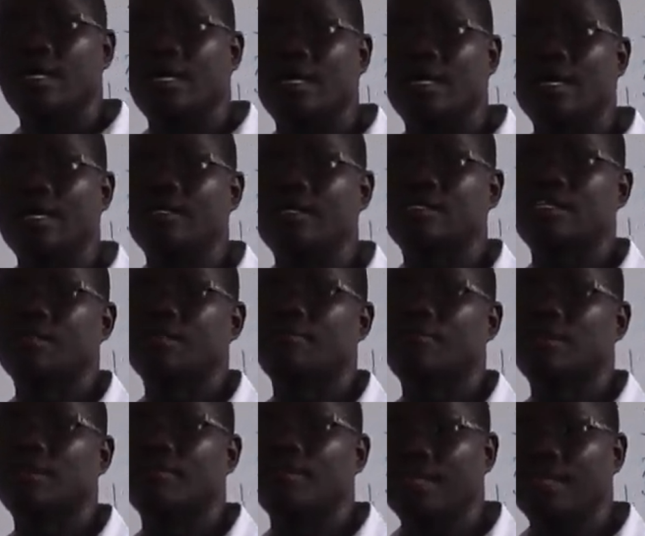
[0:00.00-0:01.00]
can
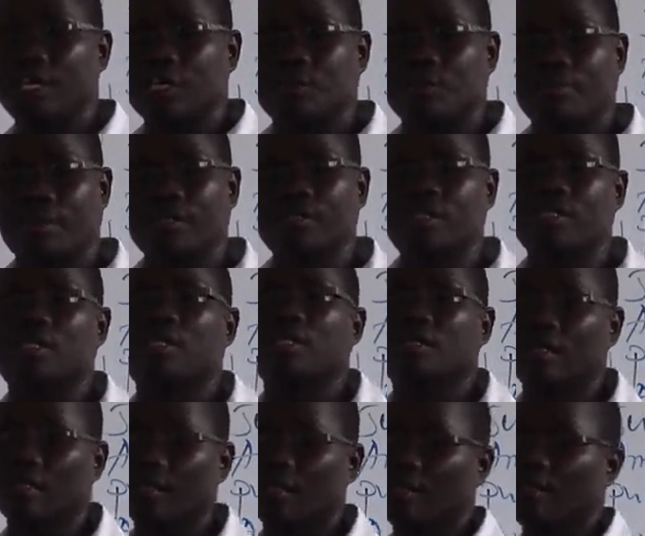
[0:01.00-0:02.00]
simply be expressed
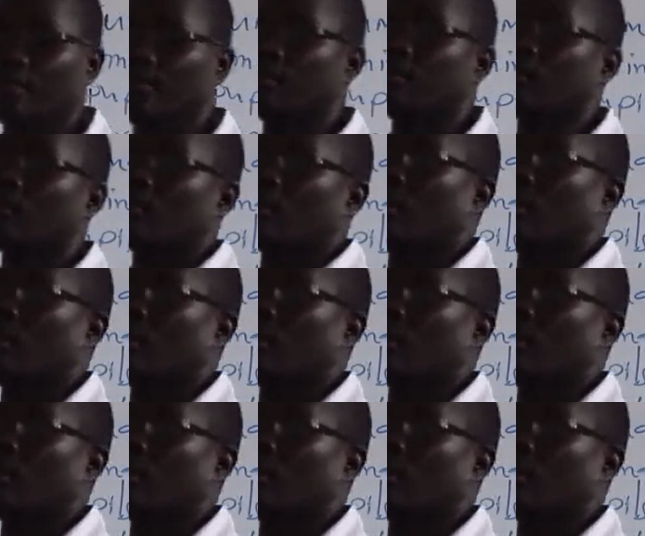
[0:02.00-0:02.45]
in a